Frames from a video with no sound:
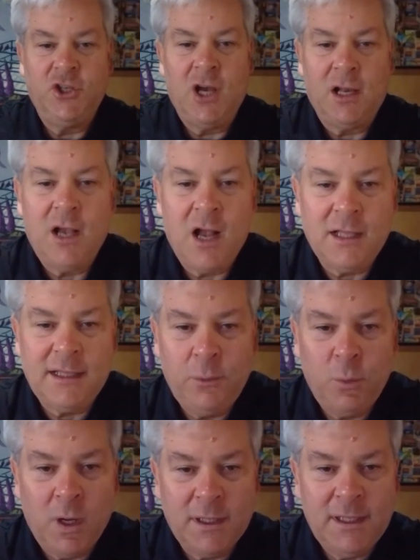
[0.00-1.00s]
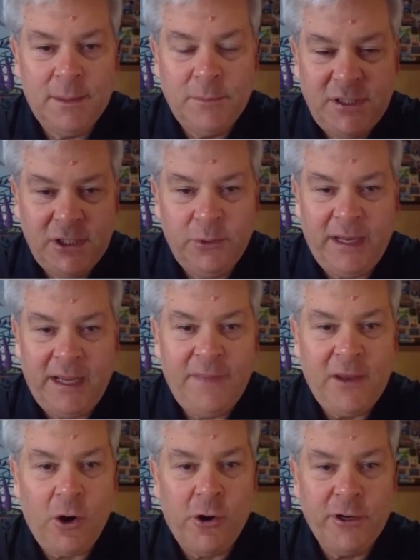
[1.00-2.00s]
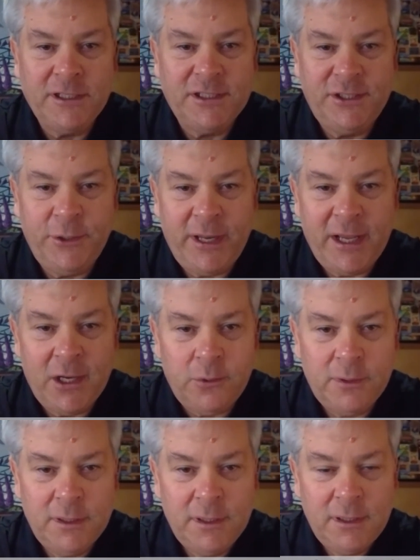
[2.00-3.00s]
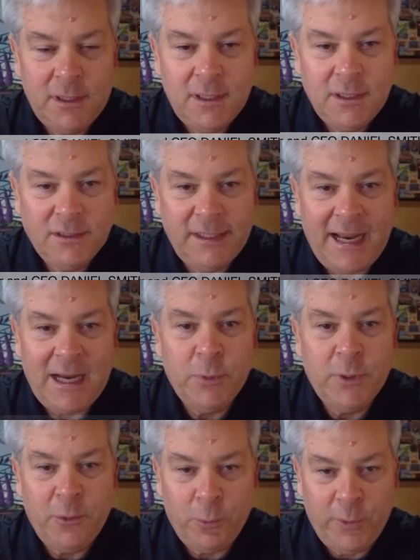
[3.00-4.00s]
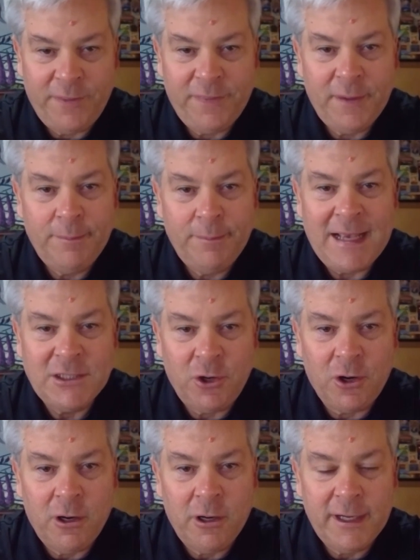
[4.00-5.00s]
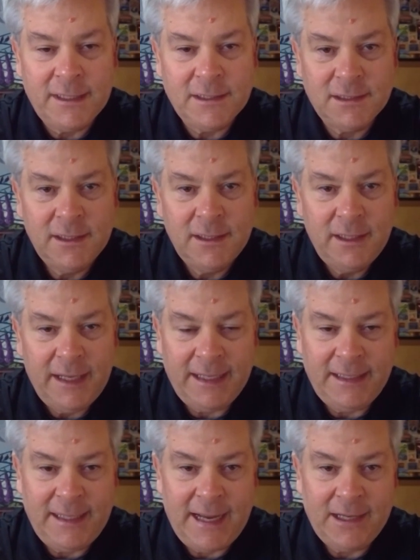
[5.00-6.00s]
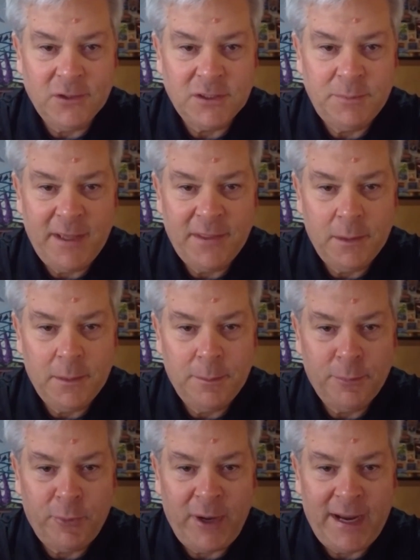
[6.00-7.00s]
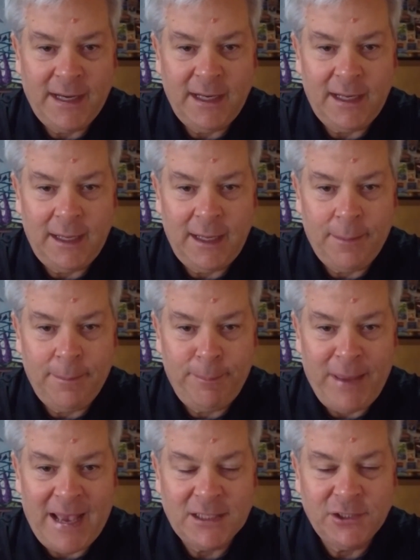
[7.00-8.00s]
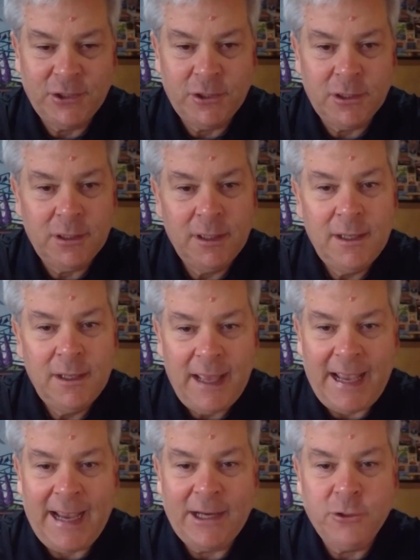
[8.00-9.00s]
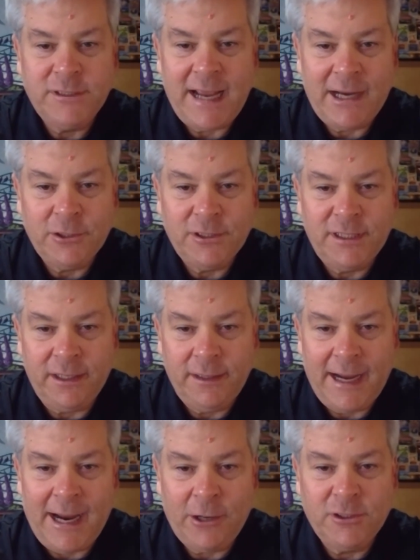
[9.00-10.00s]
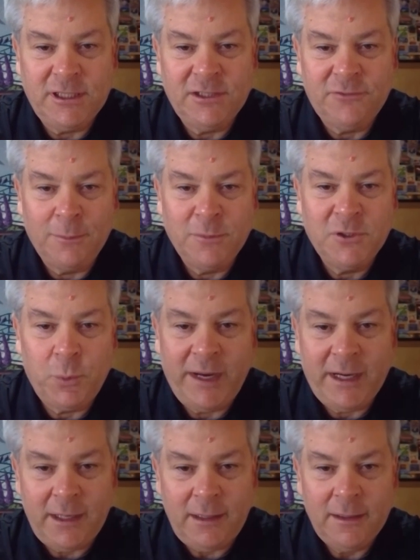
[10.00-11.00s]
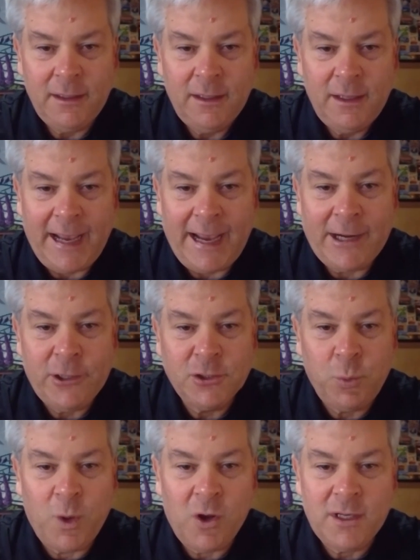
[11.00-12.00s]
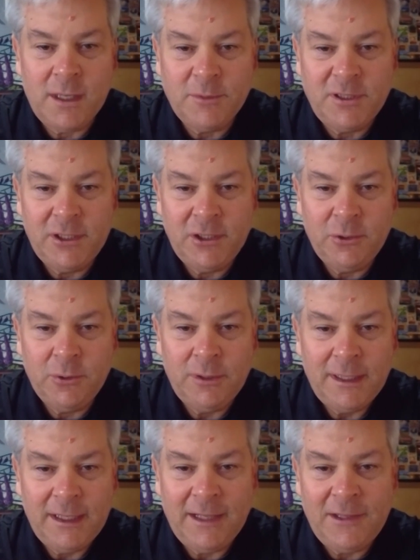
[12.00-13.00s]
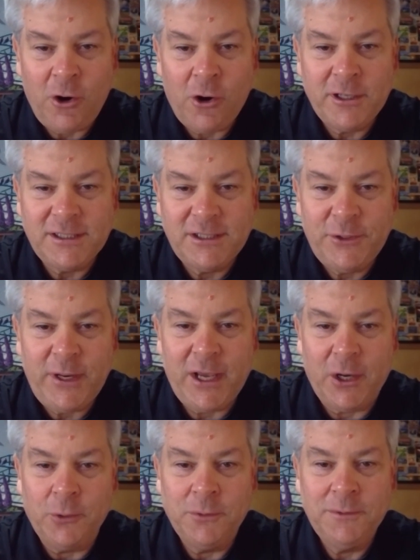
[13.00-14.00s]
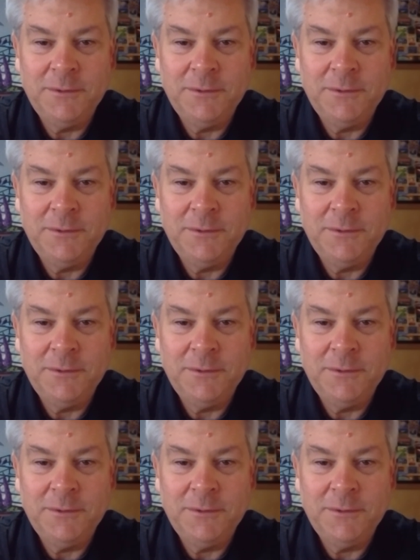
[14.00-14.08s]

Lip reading: John Cogley, and welcome to In the Artist Studio. Today we're with master artist and Daniel Smith brand ambassador, Anders Andersson. Anders is from Sweden. Anders, welcome to In the Artist Studio.